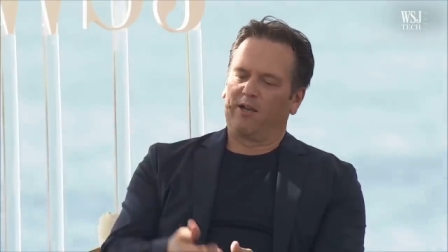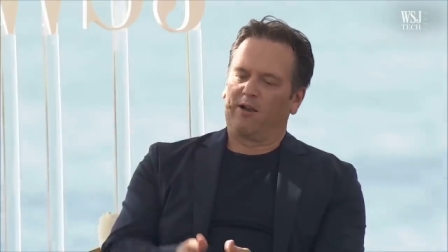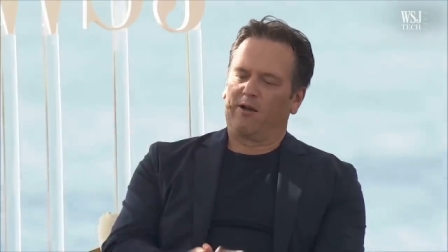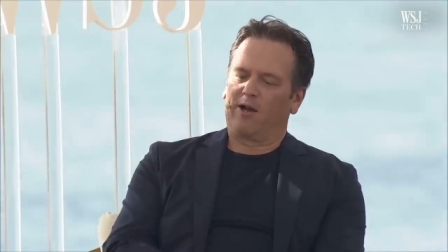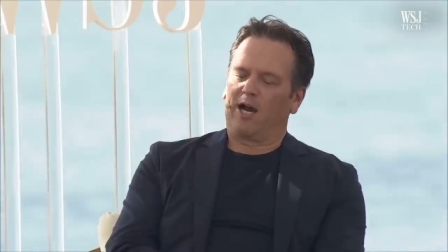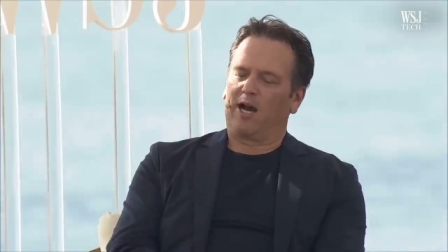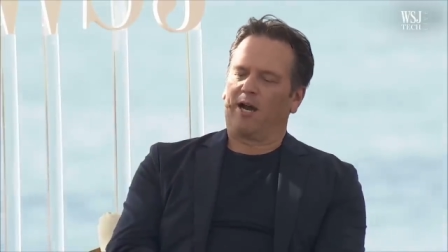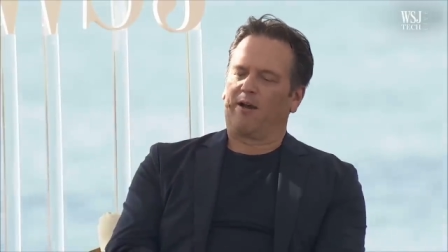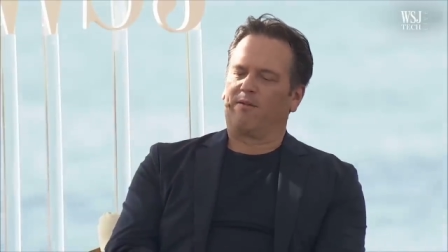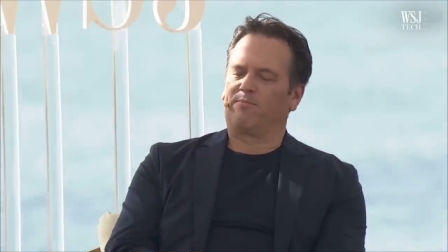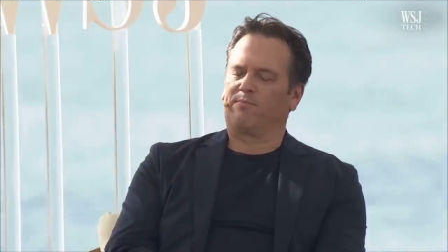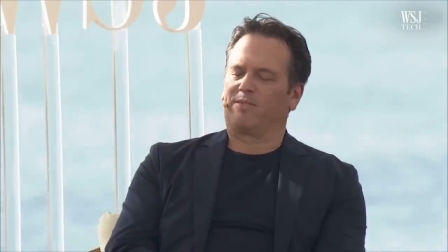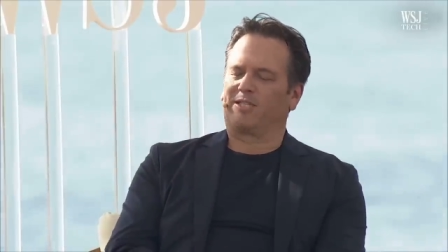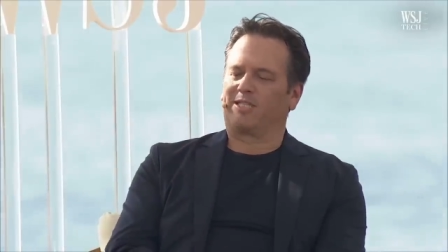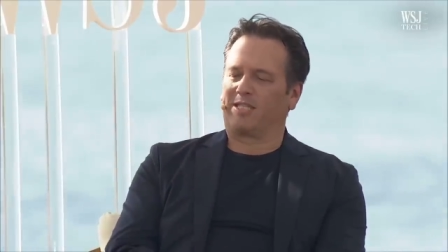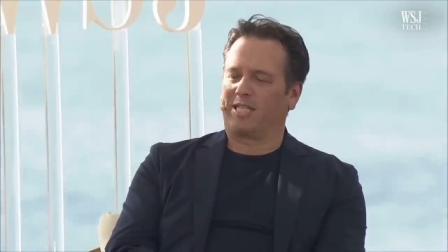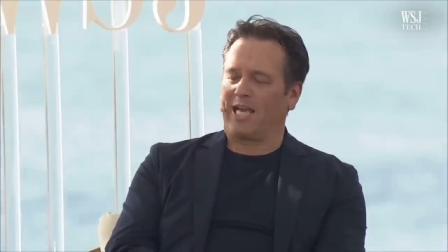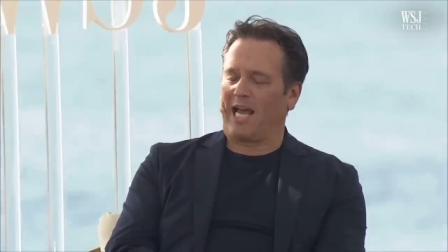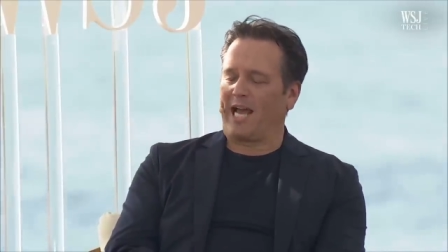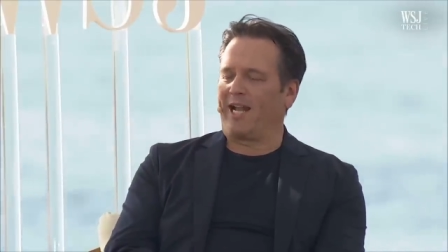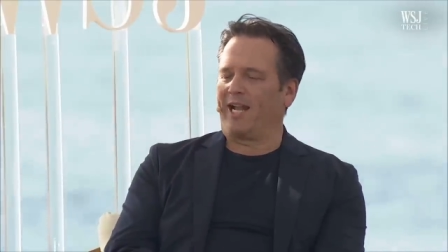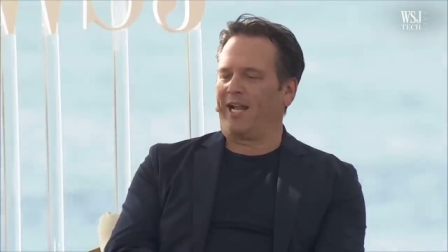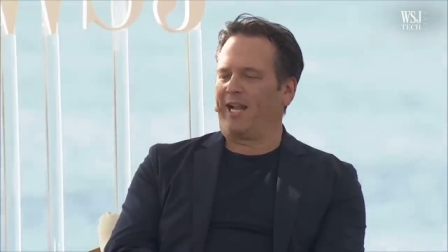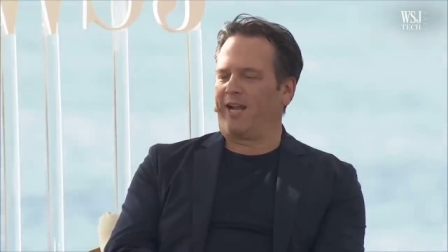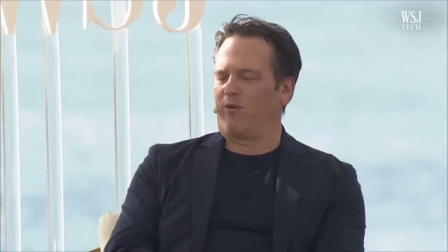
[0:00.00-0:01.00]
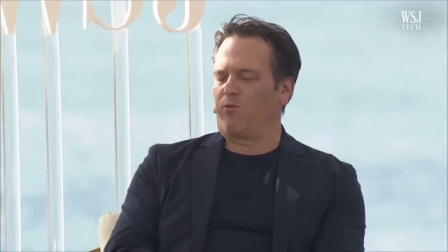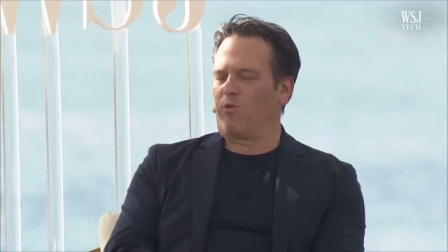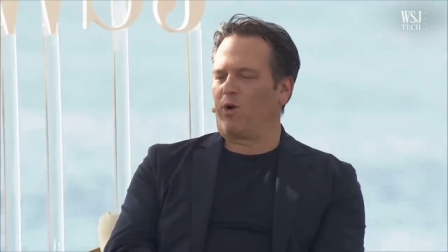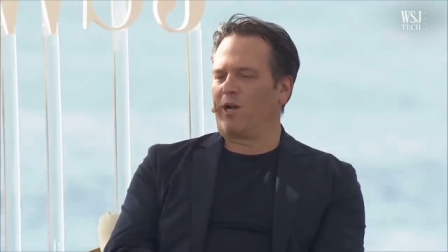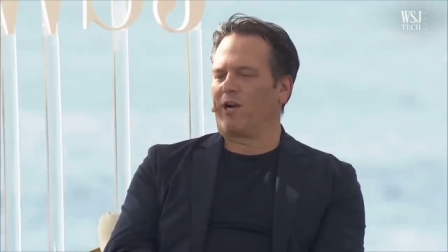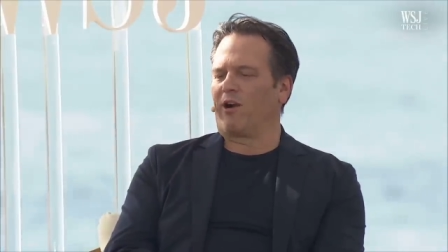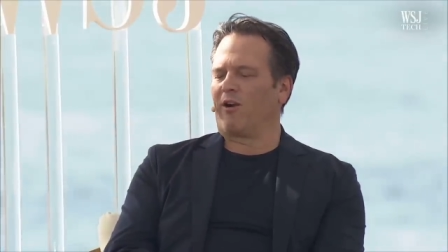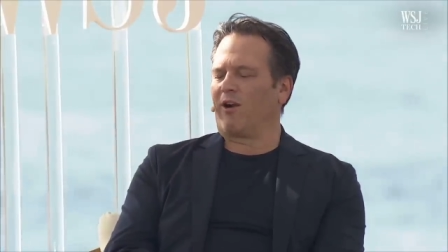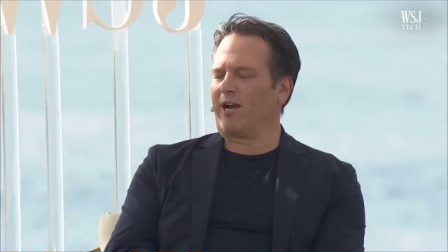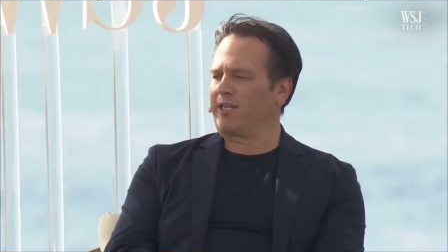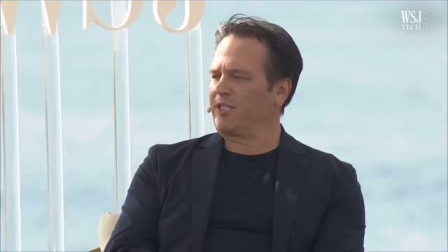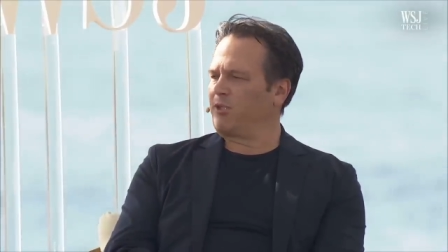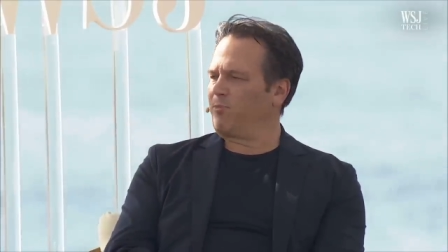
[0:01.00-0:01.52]
um, setting what
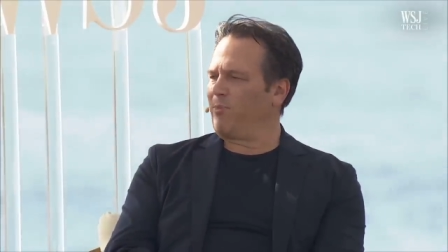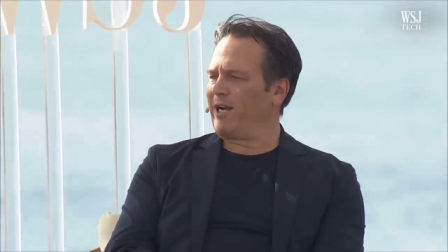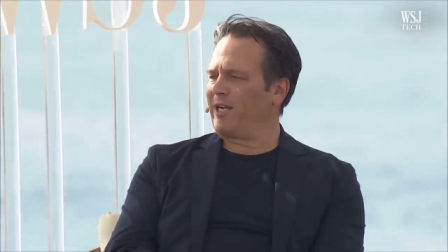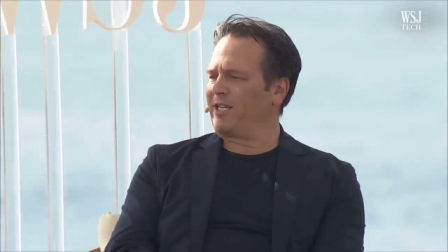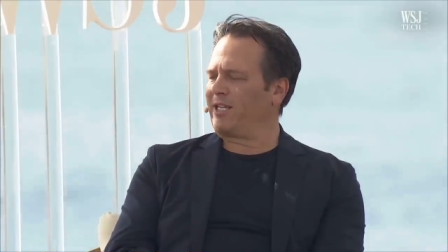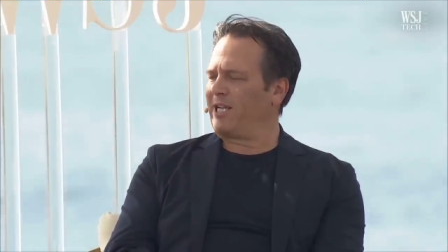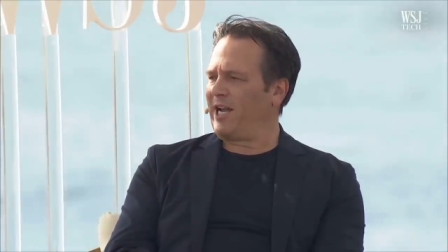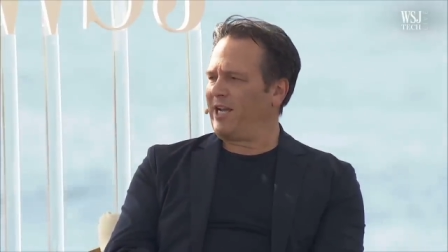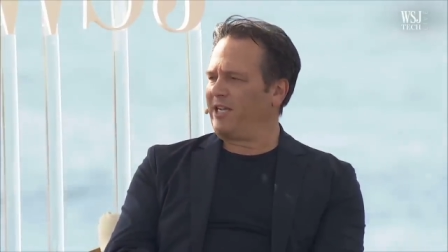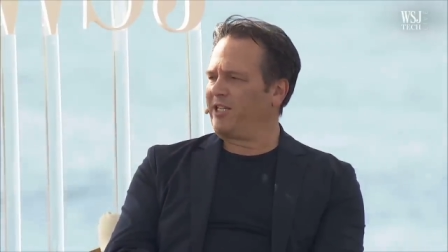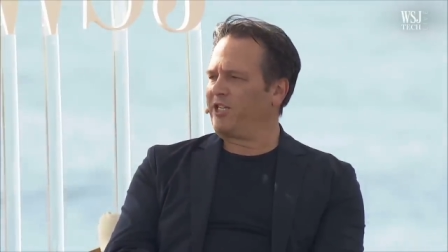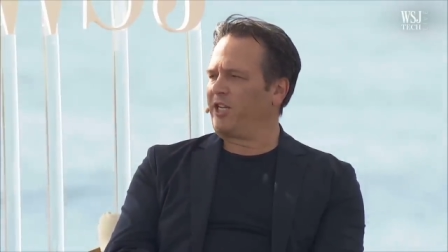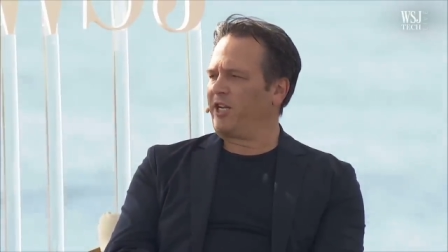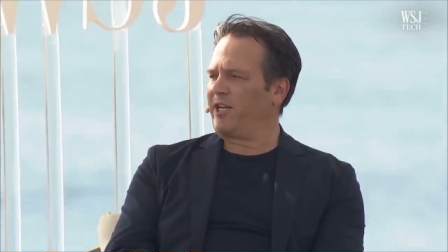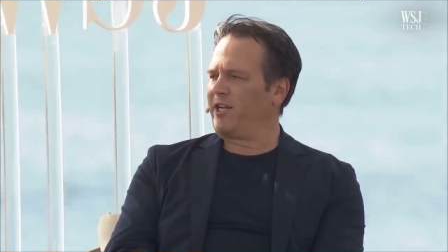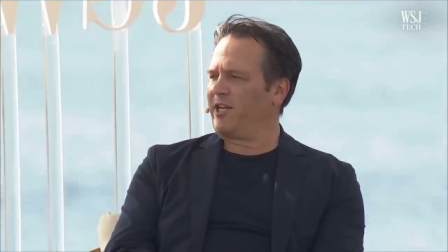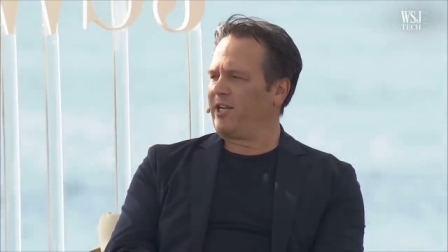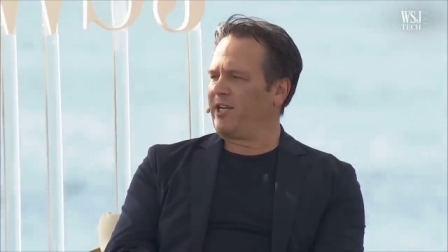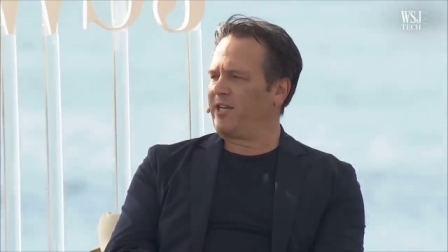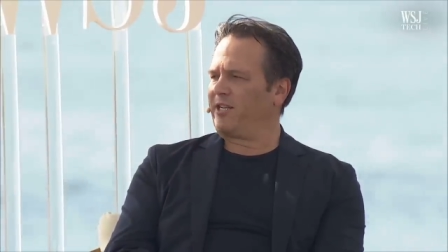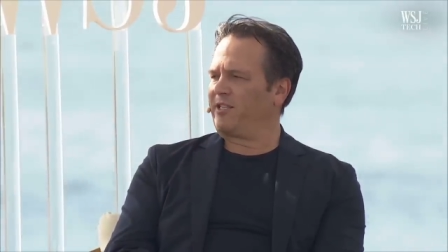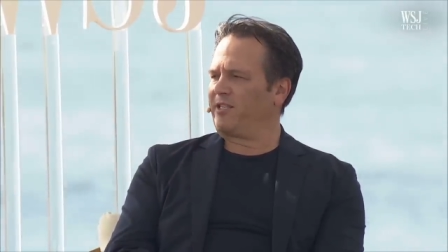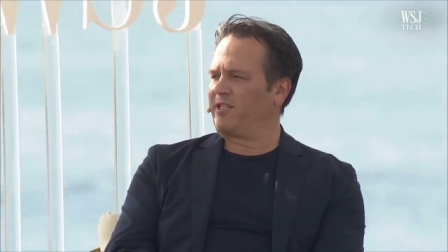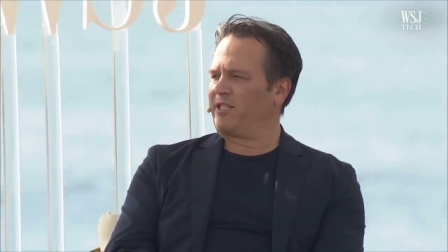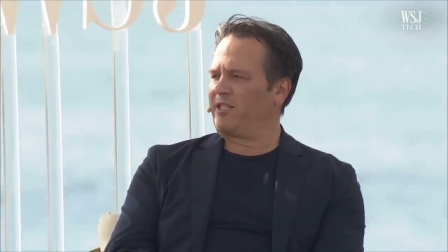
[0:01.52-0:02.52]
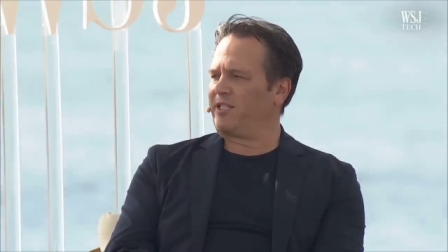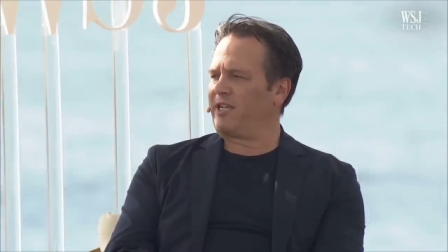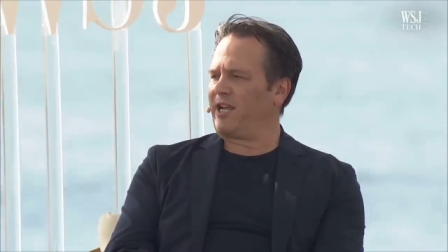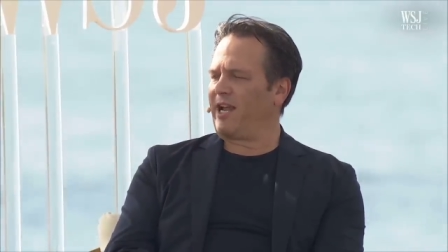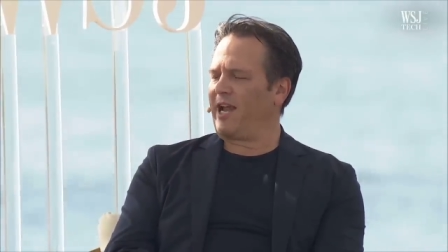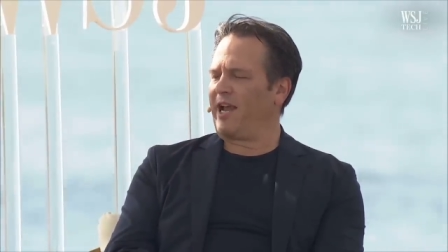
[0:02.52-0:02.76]
our expectation is,